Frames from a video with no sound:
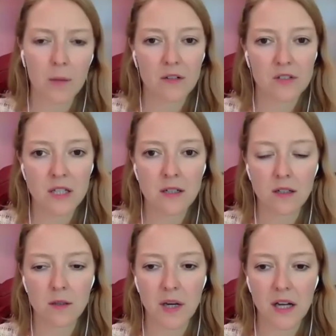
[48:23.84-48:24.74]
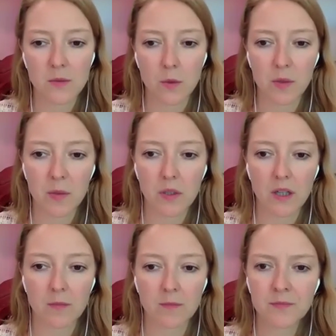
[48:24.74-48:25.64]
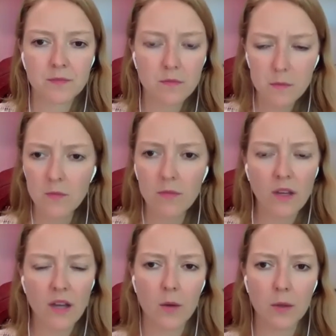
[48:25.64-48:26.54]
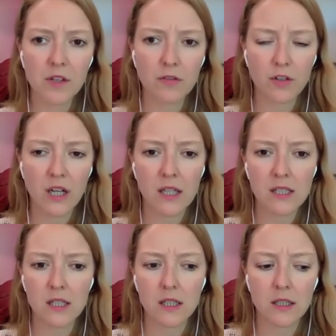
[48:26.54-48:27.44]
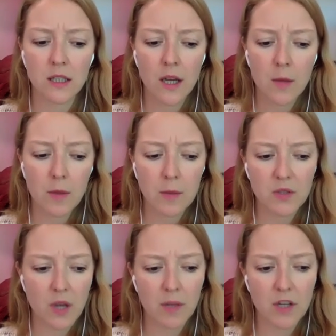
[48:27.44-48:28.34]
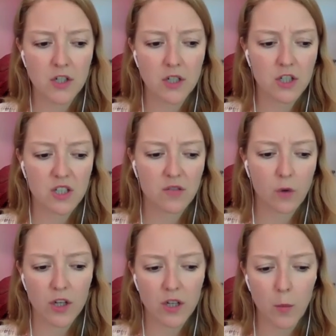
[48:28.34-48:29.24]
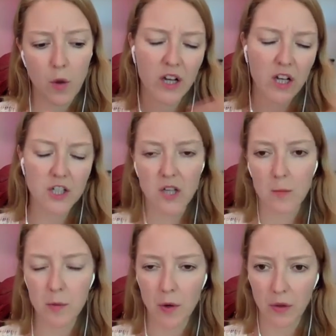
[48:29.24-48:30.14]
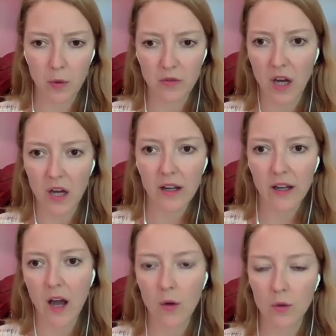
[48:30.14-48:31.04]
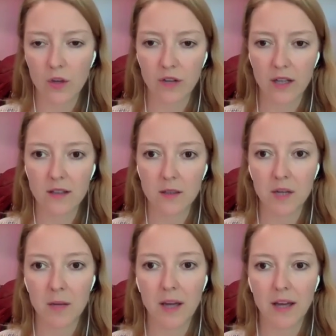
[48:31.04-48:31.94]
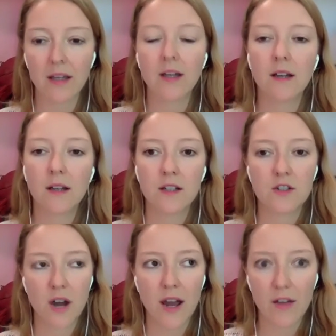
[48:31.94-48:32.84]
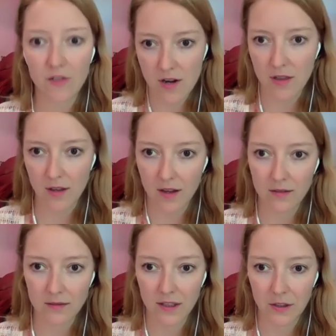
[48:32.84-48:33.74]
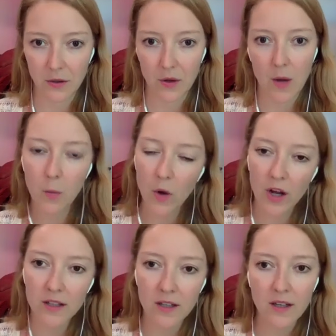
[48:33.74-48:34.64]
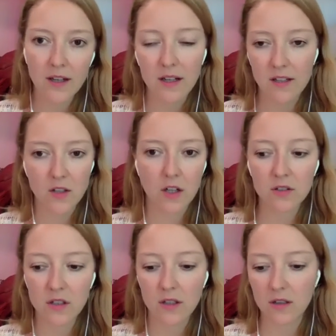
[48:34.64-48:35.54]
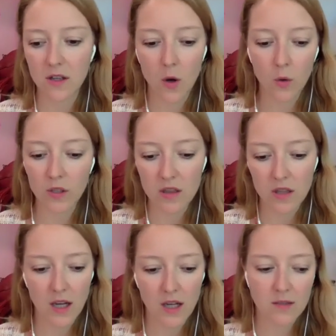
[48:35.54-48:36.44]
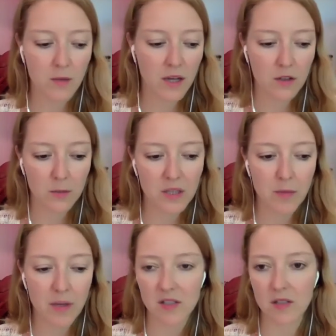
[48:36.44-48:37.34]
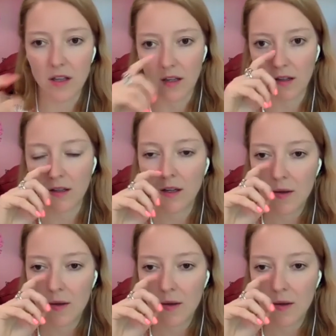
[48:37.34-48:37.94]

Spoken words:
but I've seen it in the past where people come, okay, I want to be a freelancer. People tell me I should just avoid Upwork. I just can't be bothered with that. Like, how do I find them? And I'm like, try everything, Exactly. Upwork is not the only thing, and it might not be the best thing